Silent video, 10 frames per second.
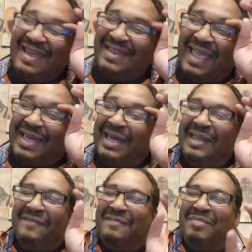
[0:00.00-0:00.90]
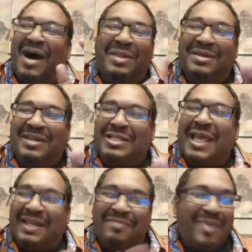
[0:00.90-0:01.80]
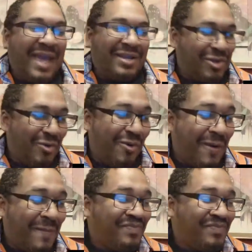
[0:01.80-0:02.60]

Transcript: They couldn't even bother to check the back door.